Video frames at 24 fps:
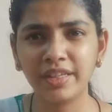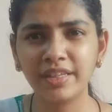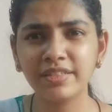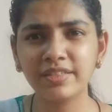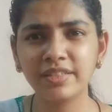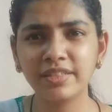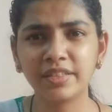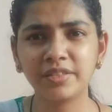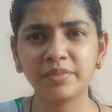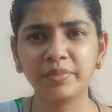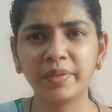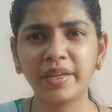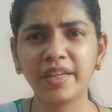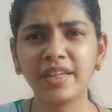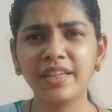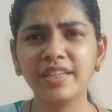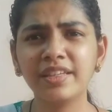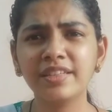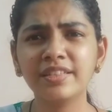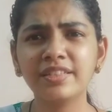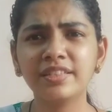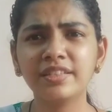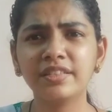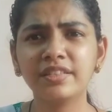He
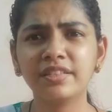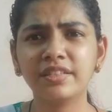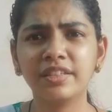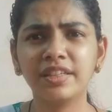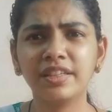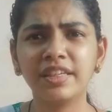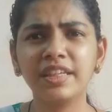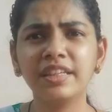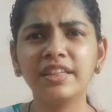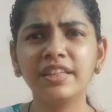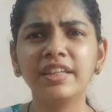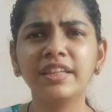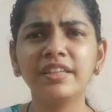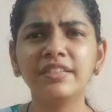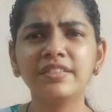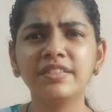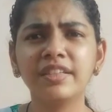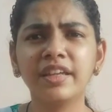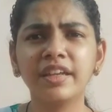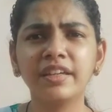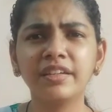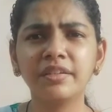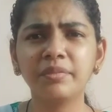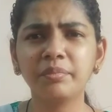thinks
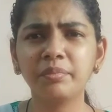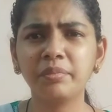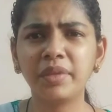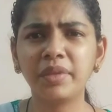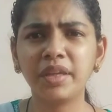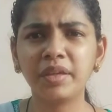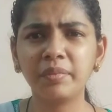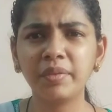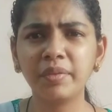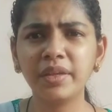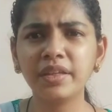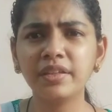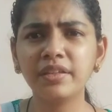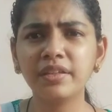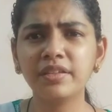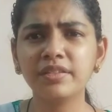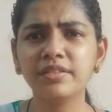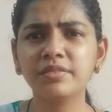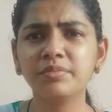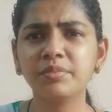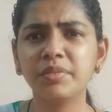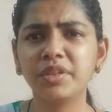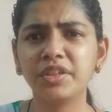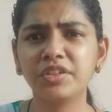that maybe
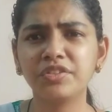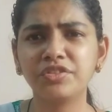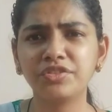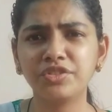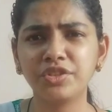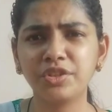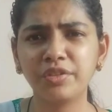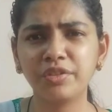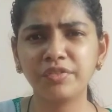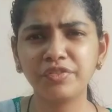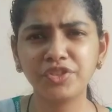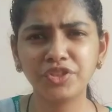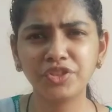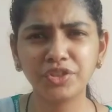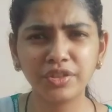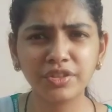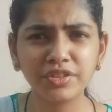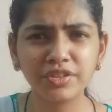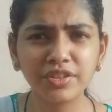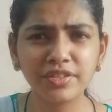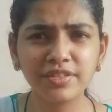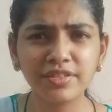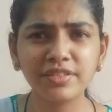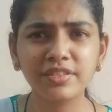this minister of
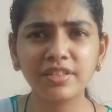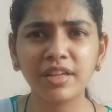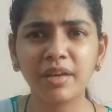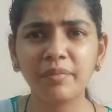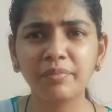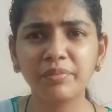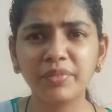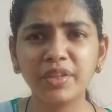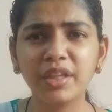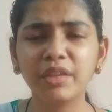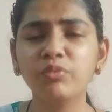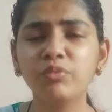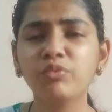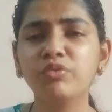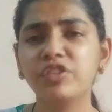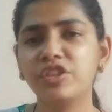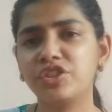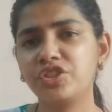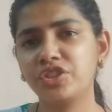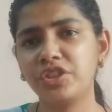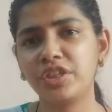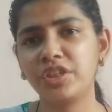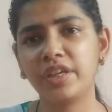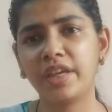church is something
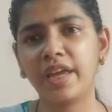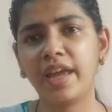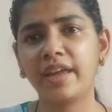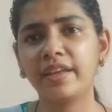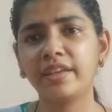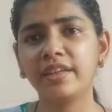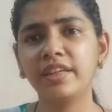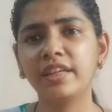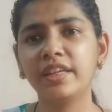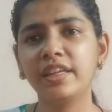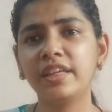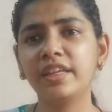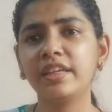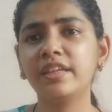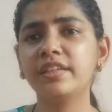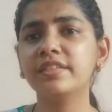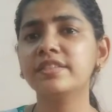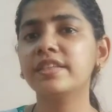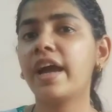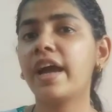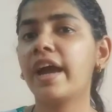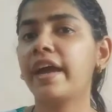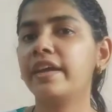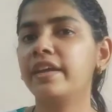fishy, and he
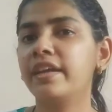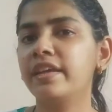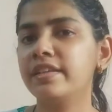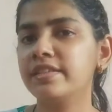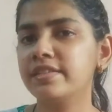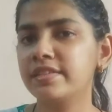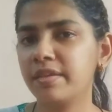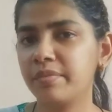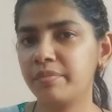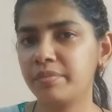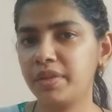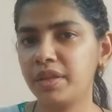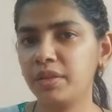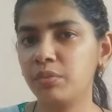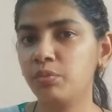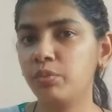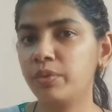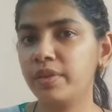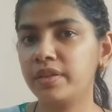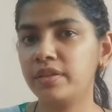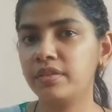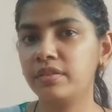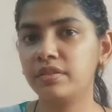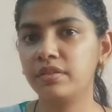is hiding something
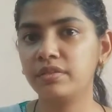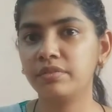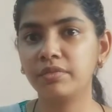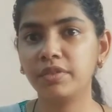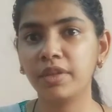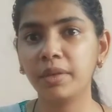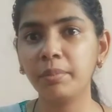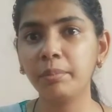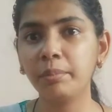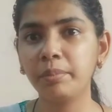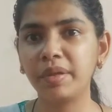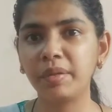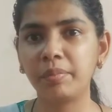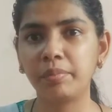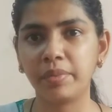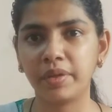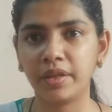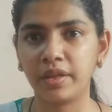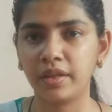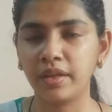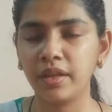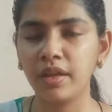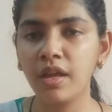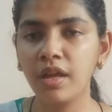with the
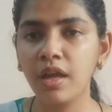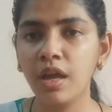people.